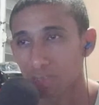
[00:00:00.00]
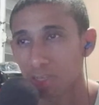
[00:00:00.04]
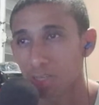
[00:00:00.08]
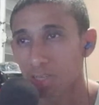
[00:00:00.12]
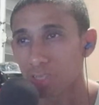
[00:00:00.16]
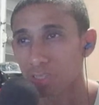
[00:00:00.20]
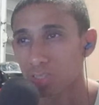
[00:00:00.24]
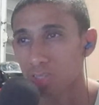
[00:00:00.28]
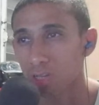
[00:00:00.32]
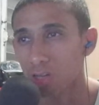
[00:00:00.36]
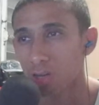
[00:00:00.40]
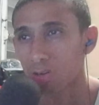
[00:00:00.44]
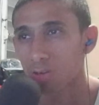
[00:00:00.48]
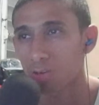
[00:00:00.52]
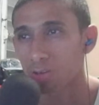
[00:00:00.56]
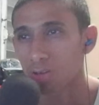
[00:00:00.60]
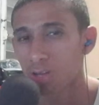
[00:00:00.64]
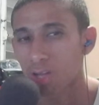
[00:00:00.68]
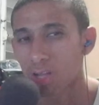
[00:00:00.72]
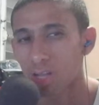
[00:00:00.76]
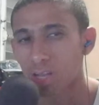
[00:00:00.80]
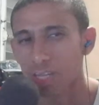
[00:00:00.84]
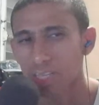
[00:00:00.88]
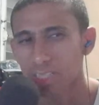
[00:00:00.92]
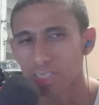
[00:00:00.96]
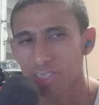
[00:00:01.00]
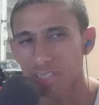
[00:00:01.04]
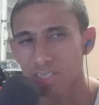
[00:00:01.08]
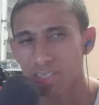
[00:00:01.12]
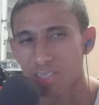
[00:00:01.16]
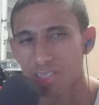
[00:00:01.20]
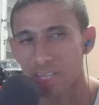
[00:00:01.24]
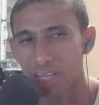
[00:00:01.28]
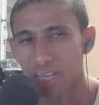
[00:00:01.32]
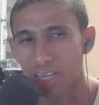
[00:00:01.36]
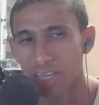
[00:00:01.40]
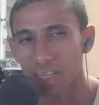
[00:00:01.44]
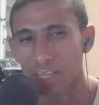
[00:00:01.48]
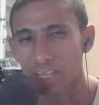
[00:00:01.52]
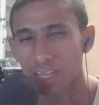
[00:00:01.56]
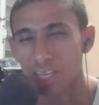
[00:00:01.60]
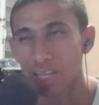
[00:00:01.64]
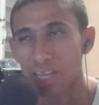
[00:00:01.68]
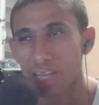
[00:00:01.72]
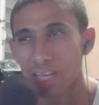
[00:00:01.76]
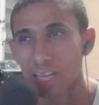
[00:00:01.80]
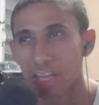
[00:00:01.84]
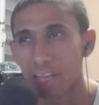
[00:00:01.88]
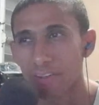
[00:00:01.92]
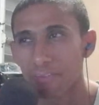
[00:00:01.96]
So let's just say if I